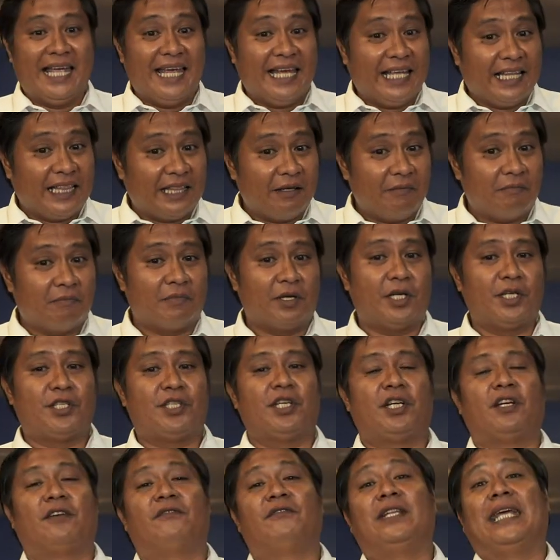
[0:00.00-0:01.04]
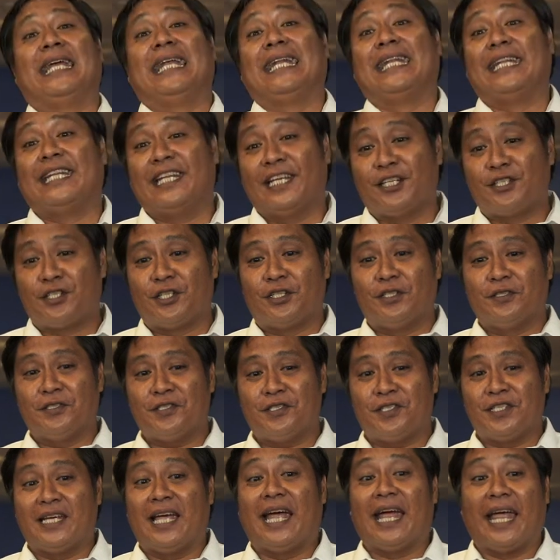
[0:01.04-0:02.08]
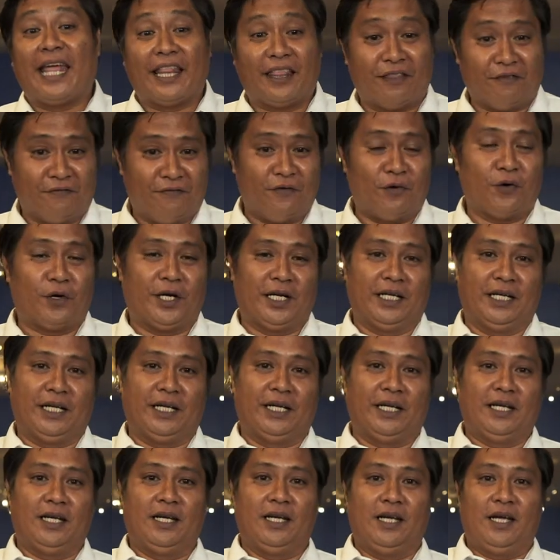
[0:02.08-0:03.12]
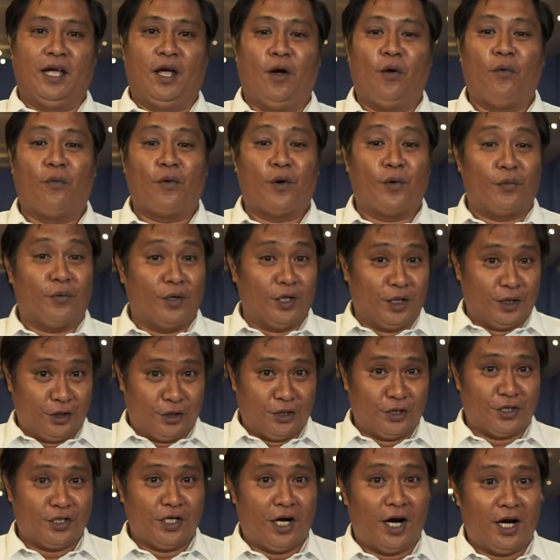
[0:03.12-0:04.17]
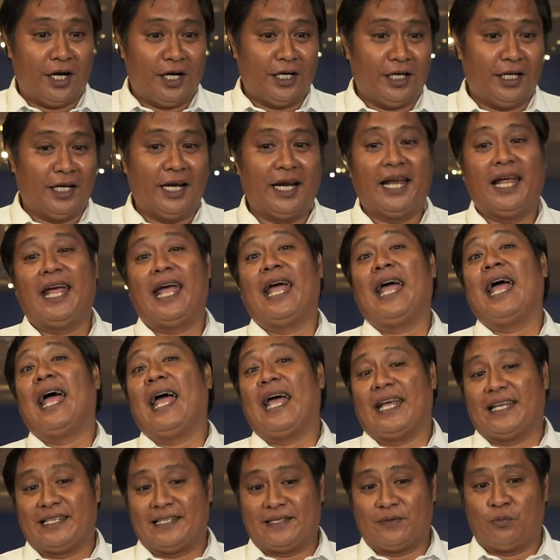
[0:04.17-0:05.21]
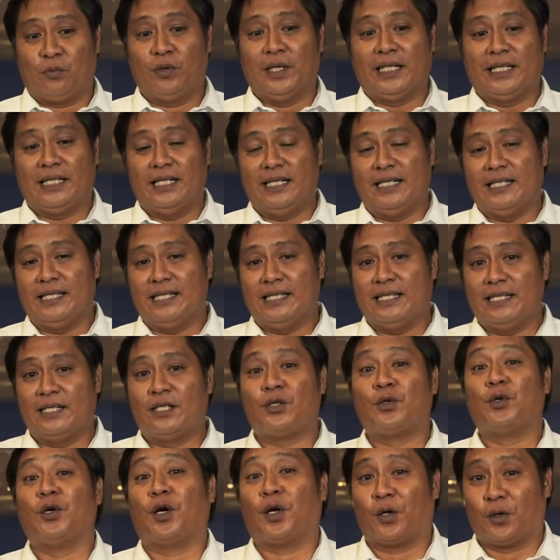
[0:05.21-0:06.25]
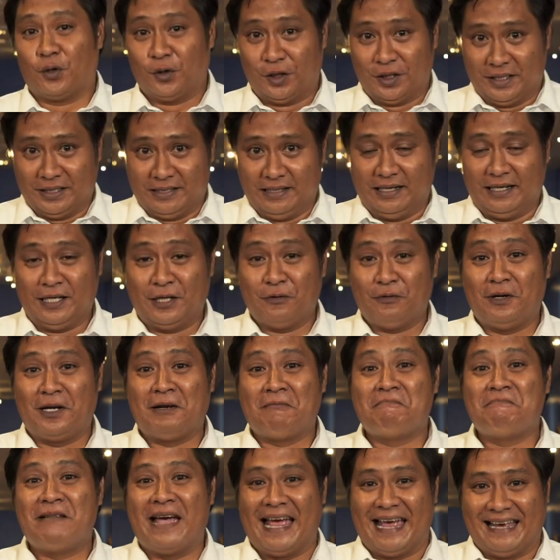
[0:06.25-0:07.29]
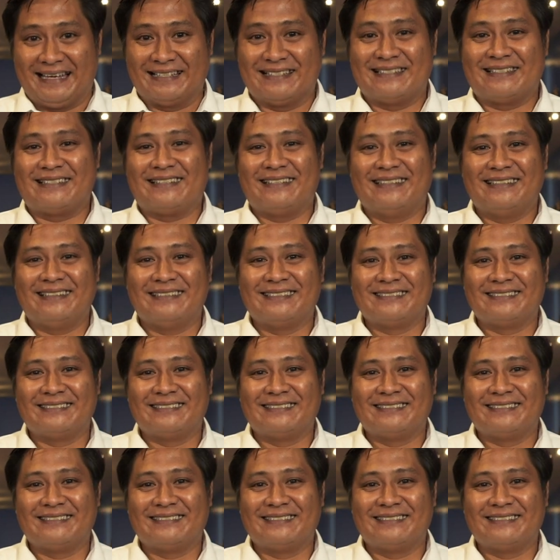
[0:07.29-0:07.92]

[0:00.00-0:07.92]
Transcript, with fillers: in the merging of the indigenous and the foreign, where religious art has witness to a continuing past.